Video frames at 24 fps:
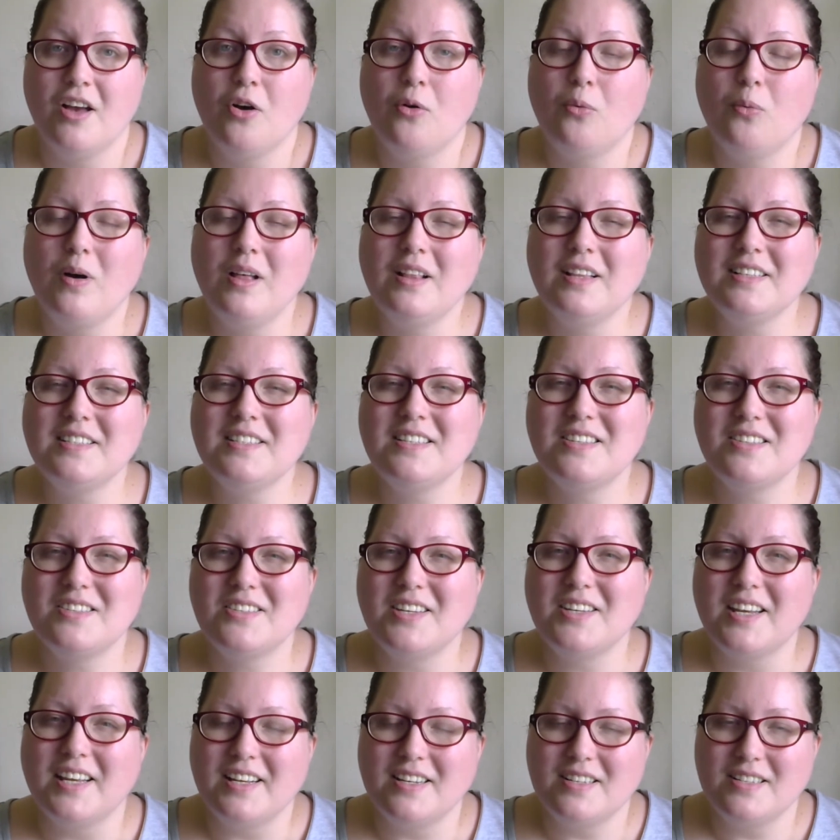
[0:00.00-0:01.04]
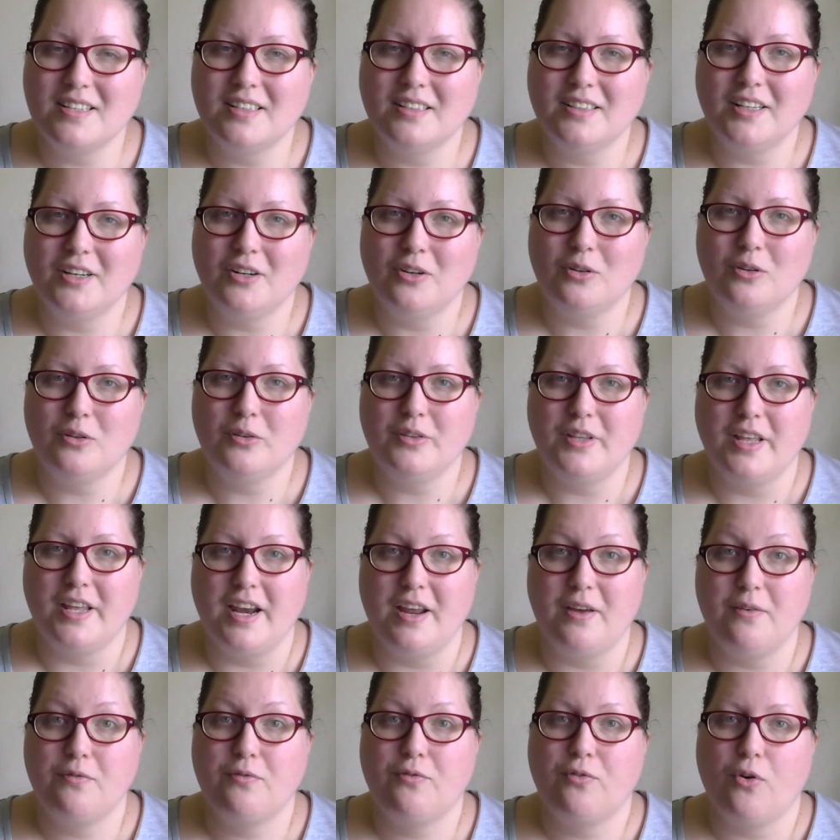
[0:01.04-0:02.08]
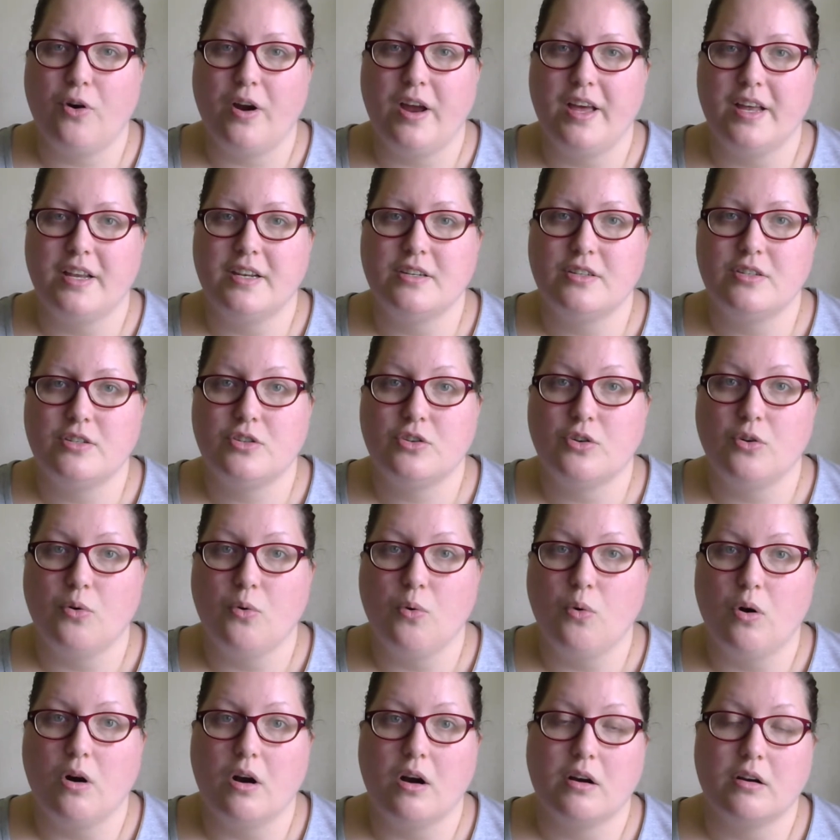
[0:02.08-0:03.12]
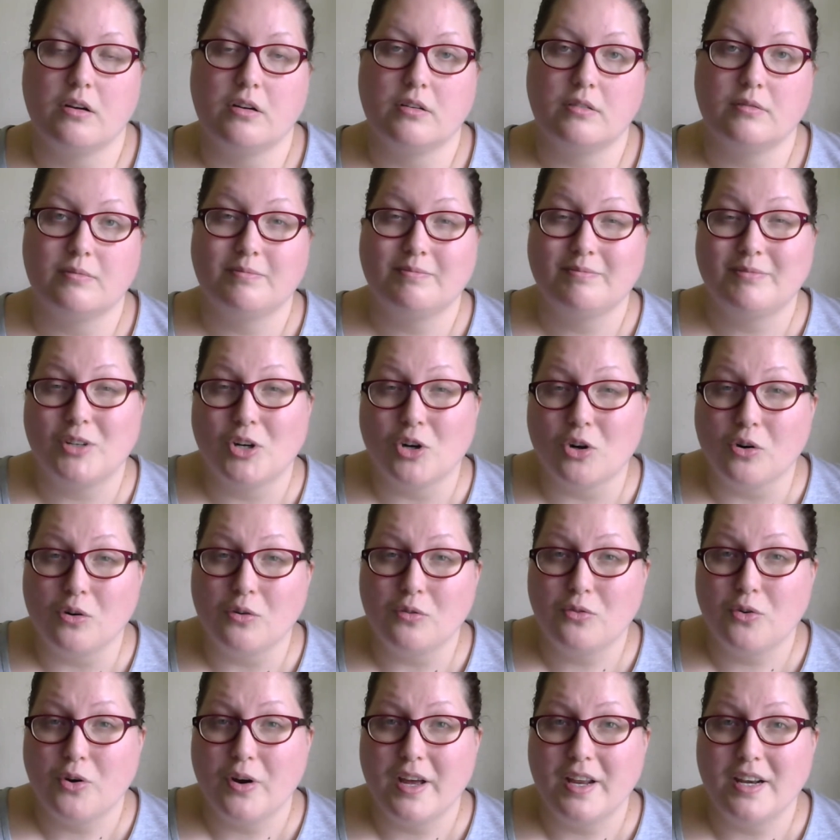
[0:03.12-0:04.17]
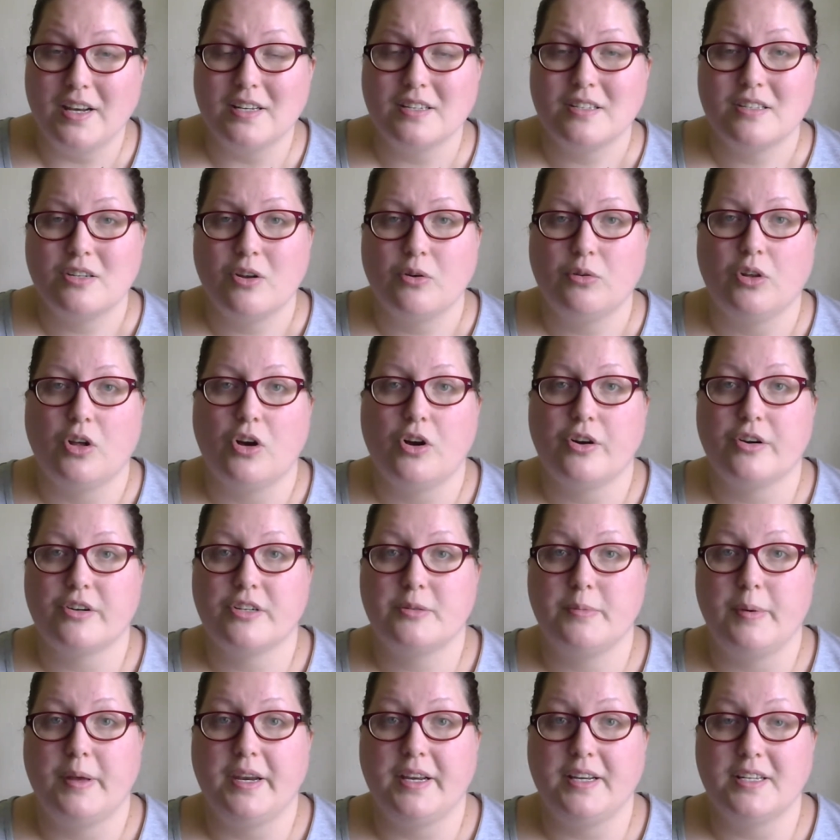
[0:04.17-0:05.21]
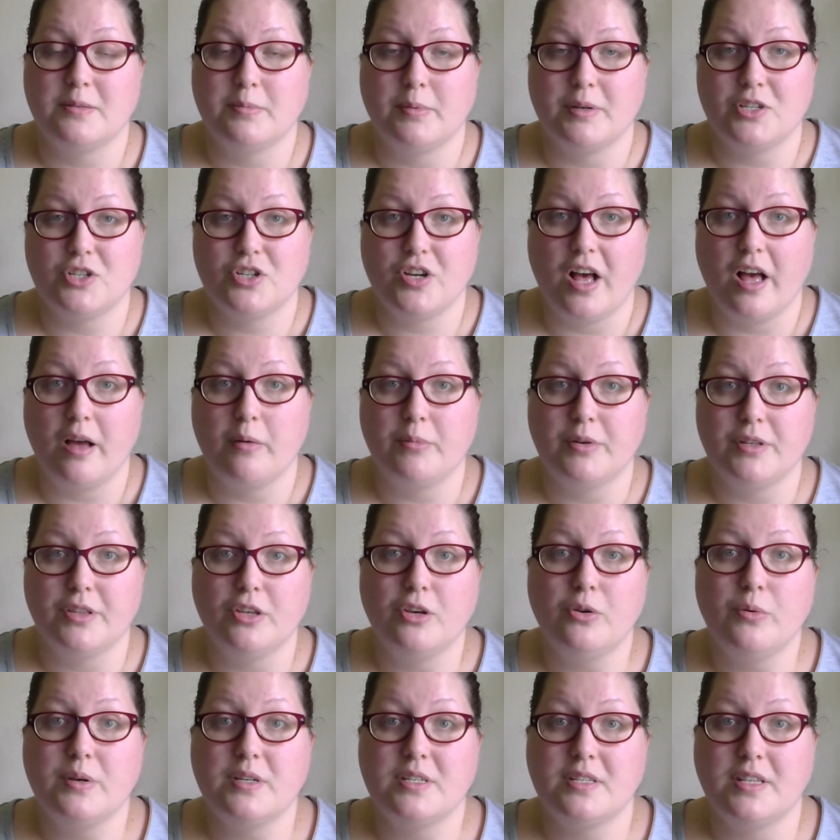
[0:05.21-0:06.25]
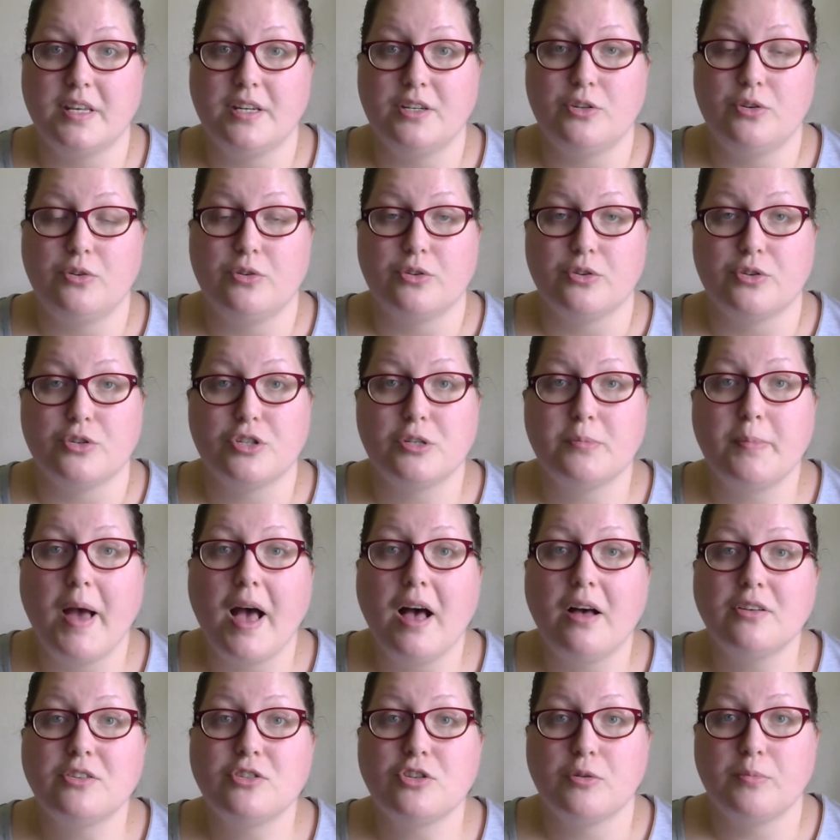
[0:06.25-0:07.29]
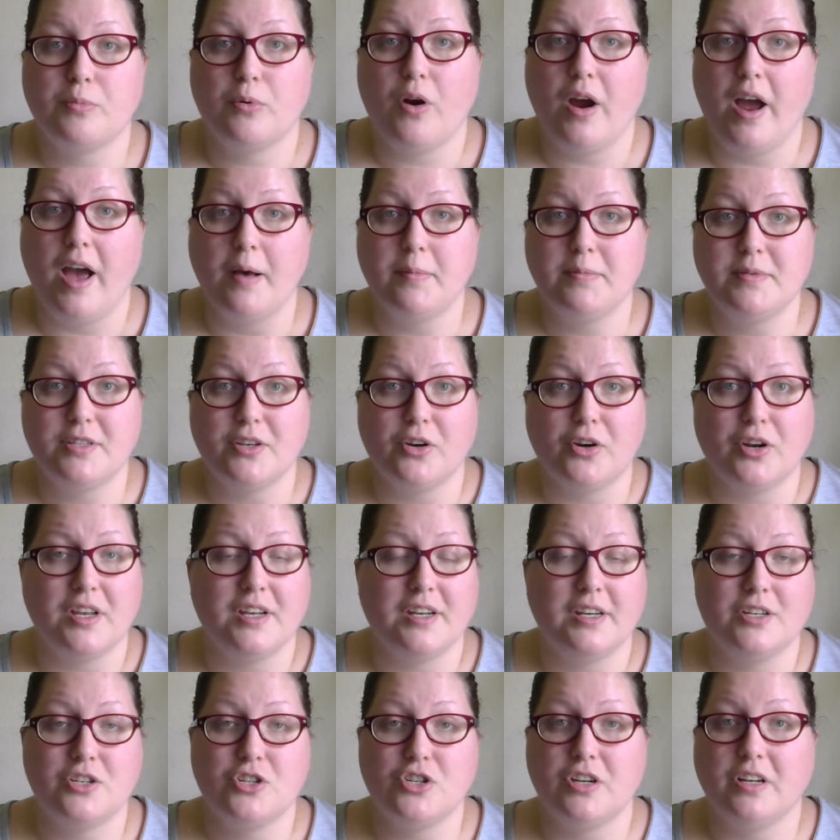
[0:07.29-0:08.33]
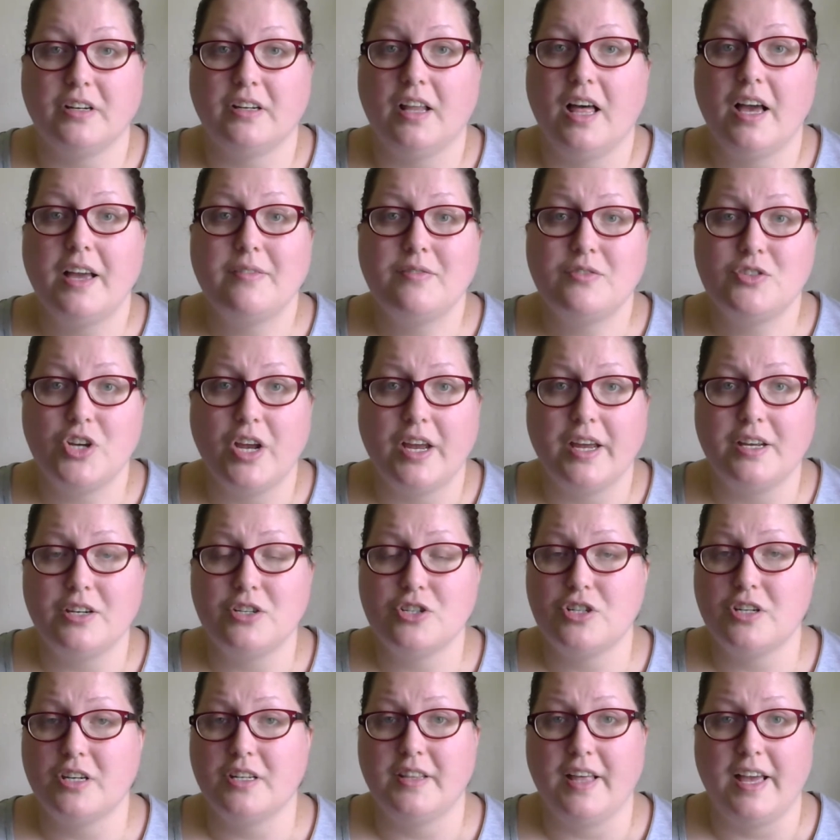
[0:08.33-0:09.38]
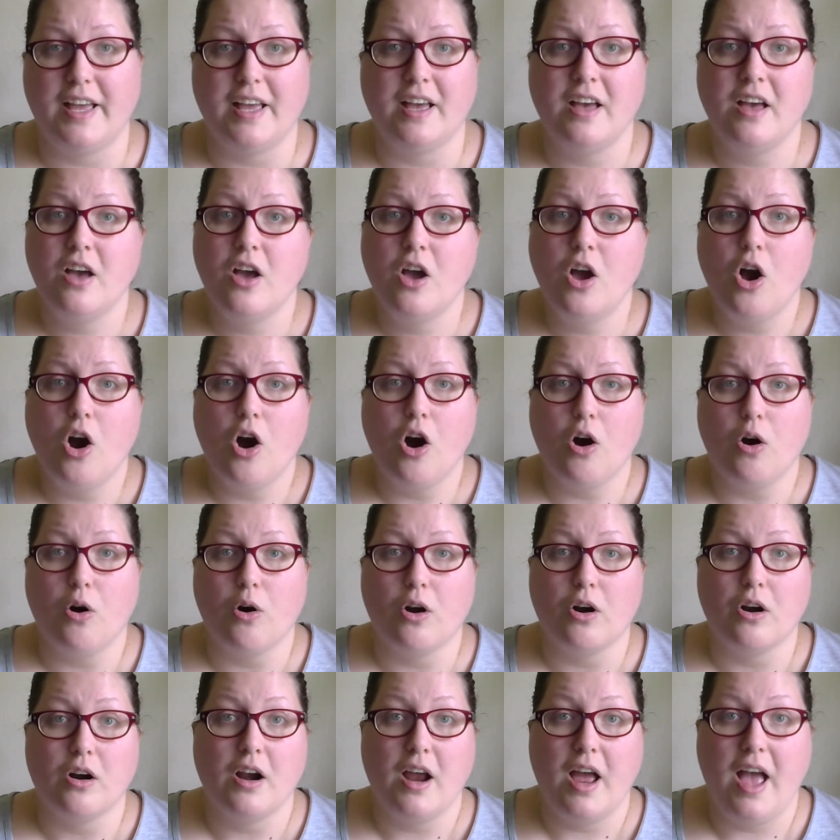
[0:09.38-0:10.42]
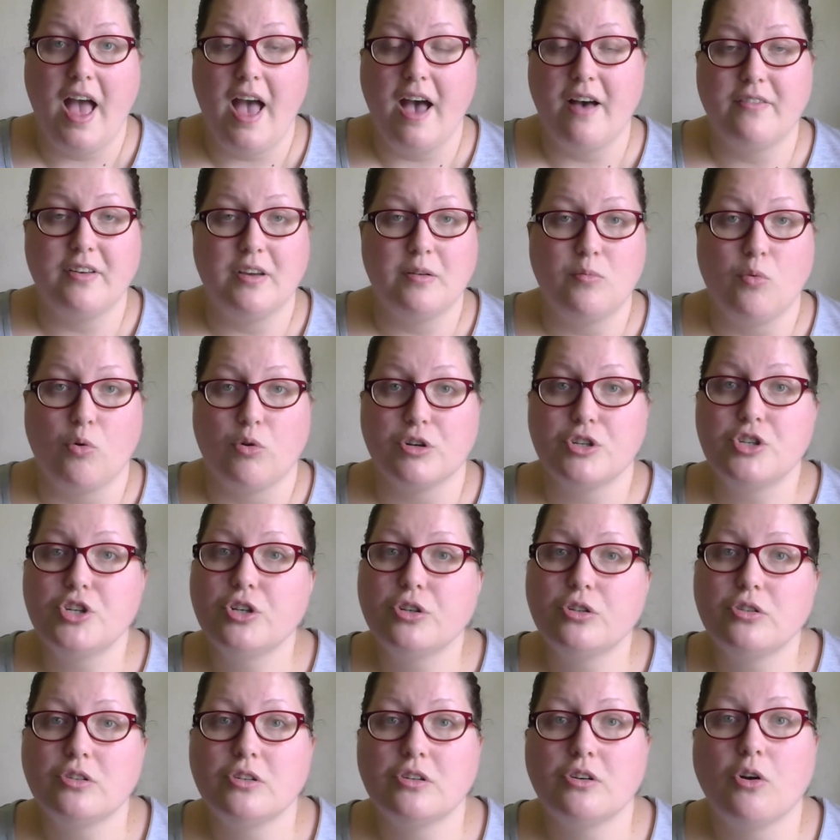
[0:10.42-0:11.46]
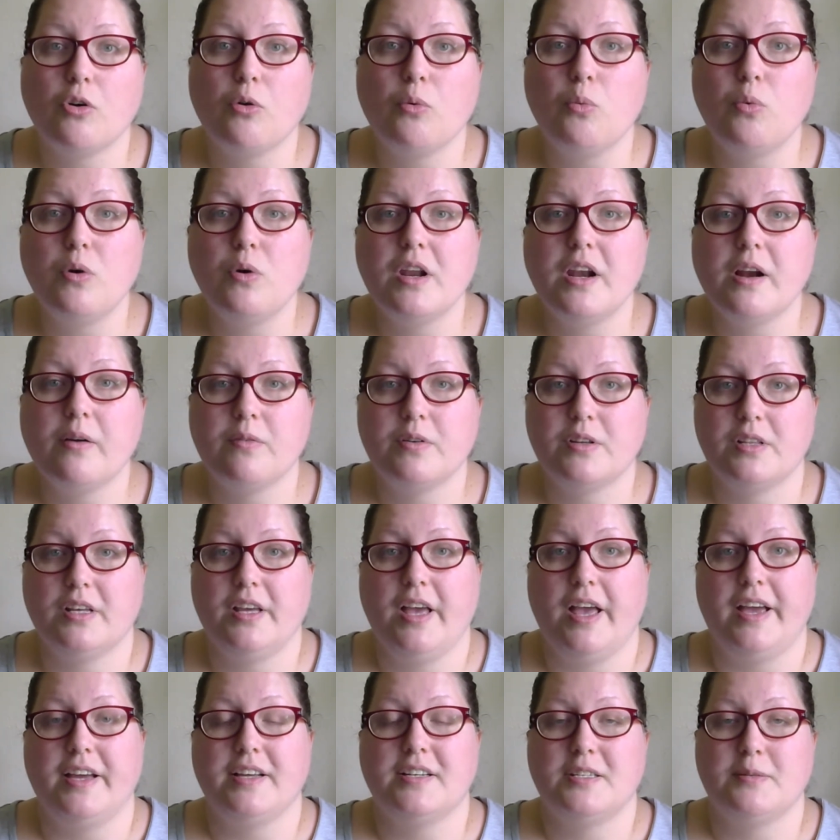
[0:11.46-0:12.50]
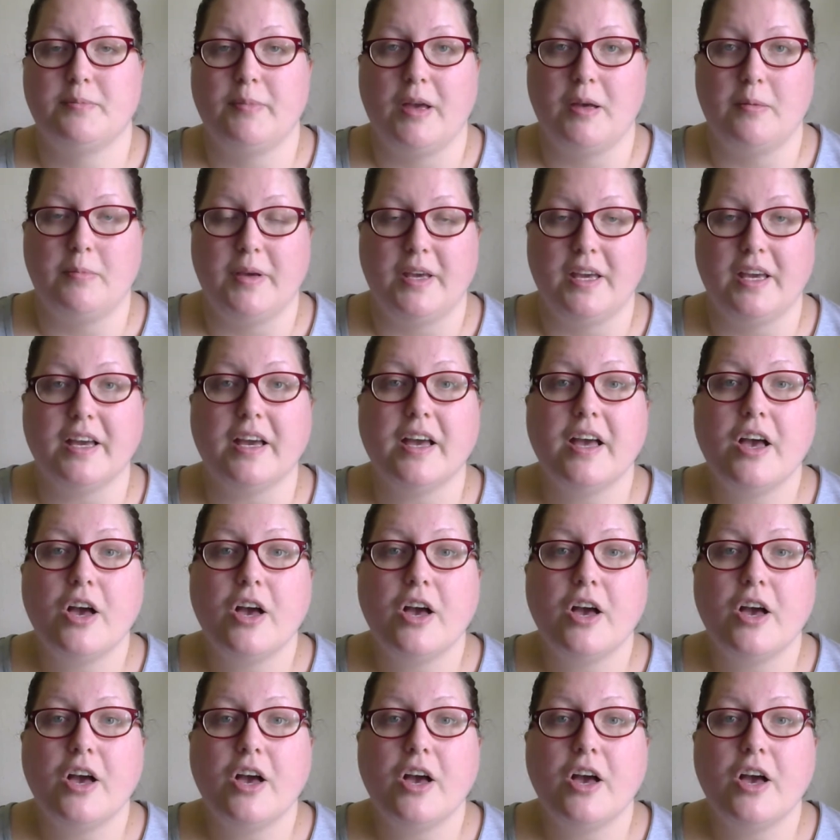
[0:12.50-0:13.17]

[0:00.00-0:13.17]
While it stinks a little that a friend or girlfriend is no longer spending as much time with you as they do their spouse, or perhaps their condition in life changed and they are having more children, or whatever the case may be,